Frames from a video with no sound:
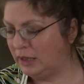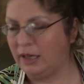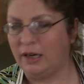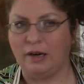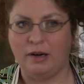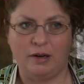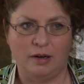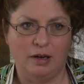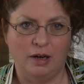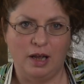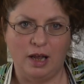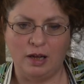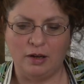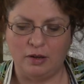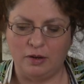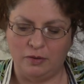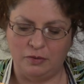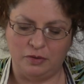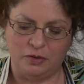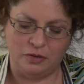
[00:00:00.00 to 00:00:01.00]
there and
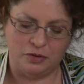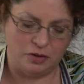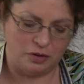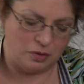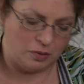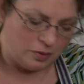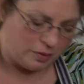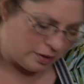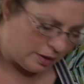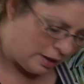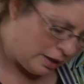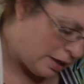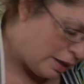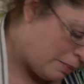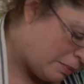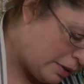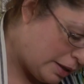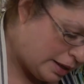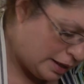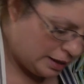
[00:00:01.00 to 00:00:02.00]
go to the store, and
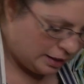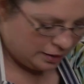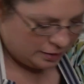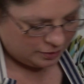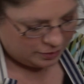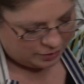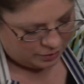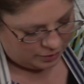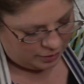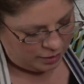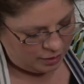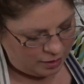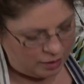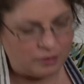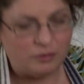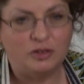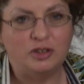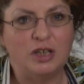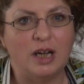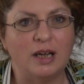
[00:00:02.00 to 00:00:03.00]
I'm like, you
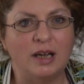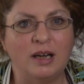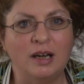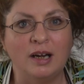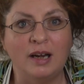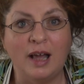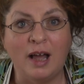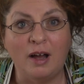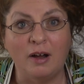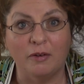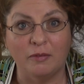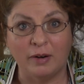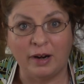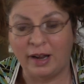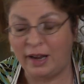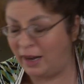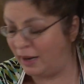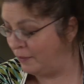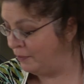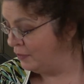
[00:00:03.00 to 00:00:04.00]
know, checking it out,
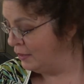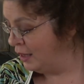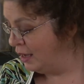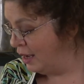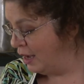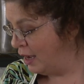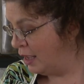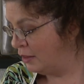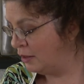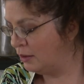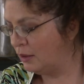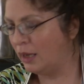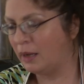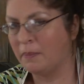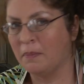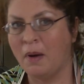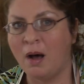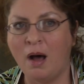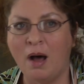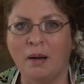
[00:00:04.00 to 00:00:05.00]
right? And they're like,
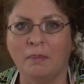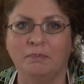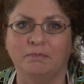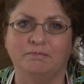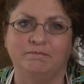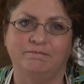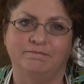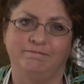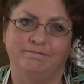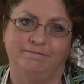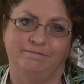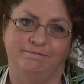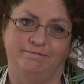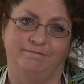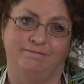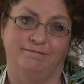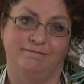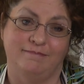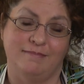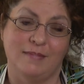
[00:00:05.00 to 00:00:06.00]
Mom,
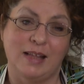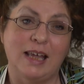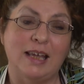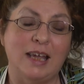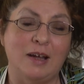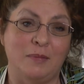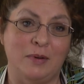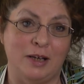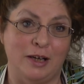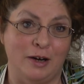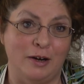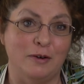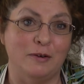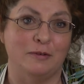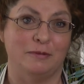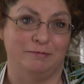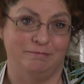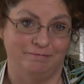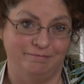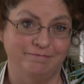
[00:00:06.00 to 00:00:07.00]
can we
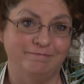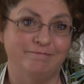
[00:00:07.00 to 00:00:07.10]
go?